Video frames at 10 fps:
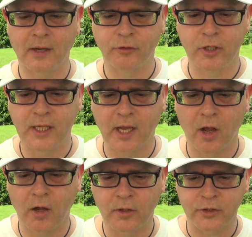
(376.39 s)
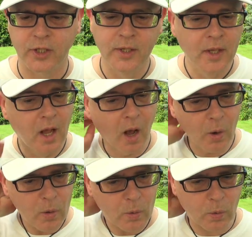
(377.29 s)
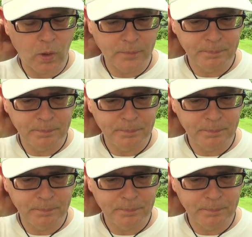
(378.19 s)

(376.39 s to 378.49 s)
I really can't. Oh,